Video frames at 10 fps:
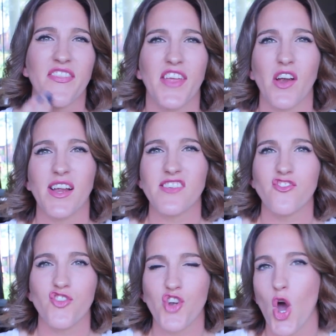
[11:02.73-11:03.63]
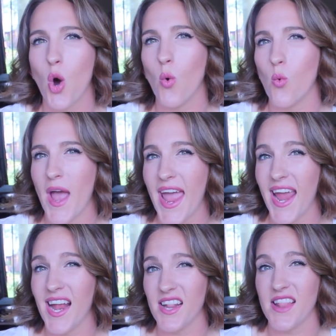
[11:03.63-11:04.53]
There is no
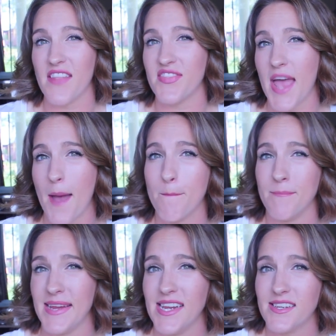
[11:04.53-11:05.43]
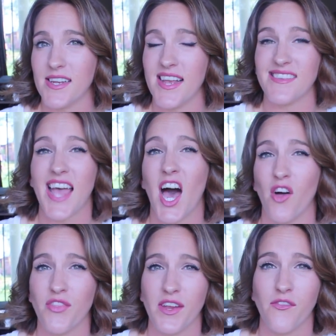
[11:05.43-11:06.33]
way that that meat is
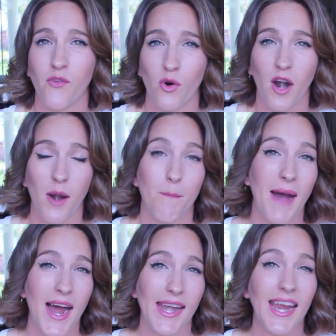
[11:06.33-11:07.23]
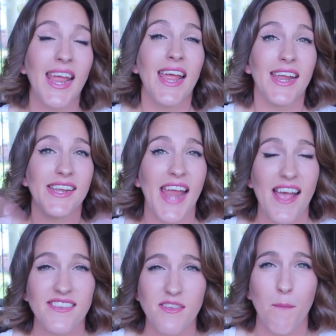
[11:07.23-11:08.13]
healthy for our body.
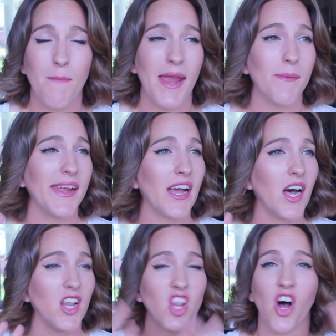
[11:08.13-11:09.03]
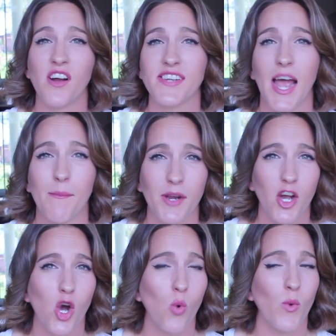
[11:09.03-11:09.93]
Yes, maybe a long time
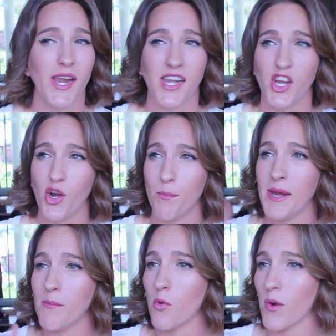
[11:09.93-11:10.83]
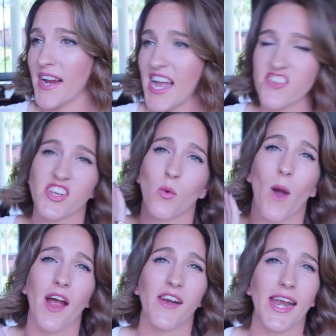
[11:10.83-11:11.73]
ago when, you know, people were catching
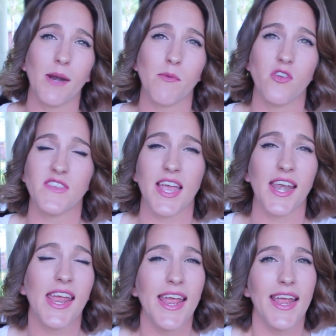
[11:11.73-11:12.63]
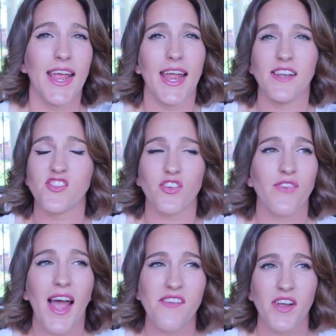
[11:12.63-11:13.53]
wild animals and and
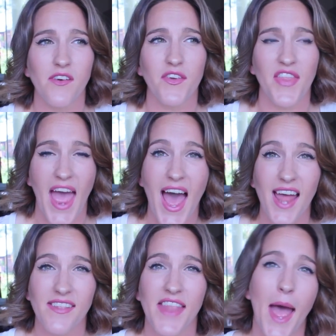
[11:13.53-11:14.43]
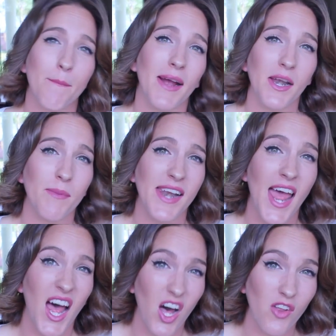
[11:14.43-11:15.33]
surviving off of that, that might have been
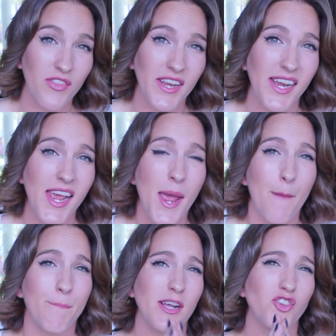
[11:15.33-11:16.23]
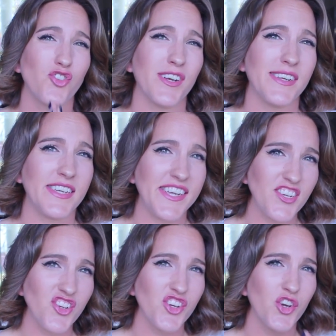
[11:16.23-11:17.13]
healthy, but
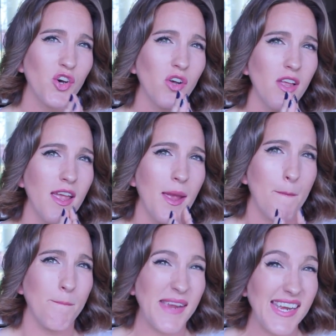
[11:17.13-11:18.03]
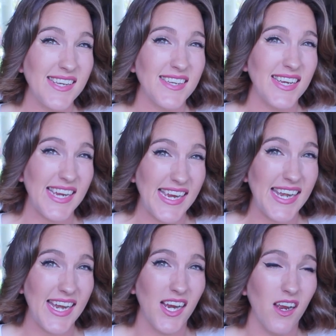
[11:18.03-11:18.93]
traditional meat
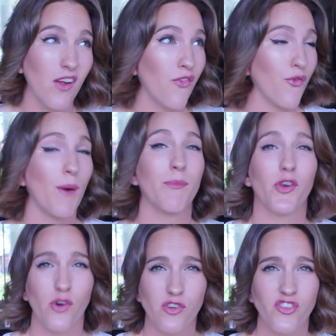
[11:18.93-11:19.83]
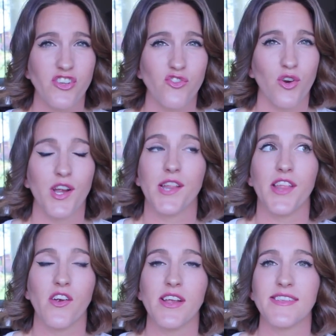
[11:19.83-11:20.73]
eating from the grocery store,
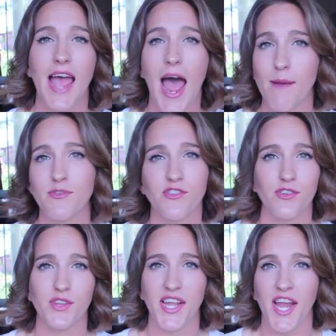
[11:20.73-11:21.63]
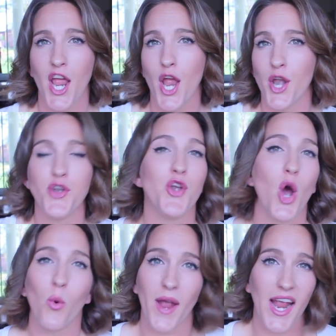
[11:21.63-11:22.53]
there is absolutely
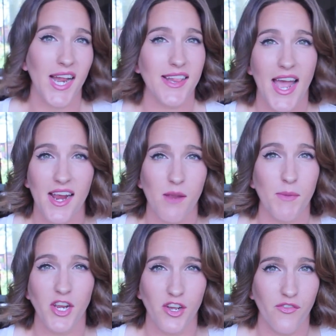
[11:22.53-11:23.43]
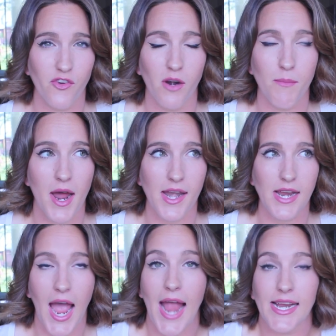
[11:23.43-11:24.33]
no way that can be good for our body.
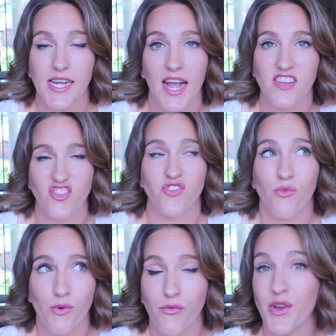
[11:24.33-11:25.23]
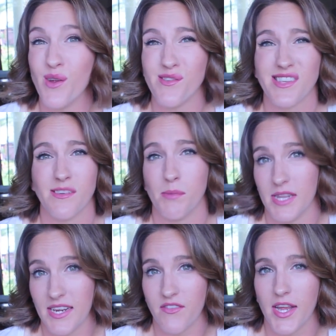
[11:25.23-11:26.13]
I, I just refuse to
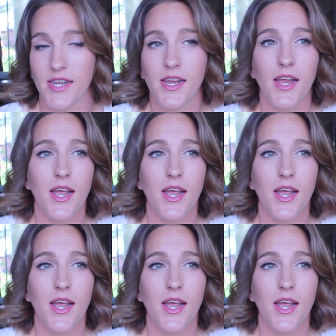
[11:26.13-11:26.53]
believe it.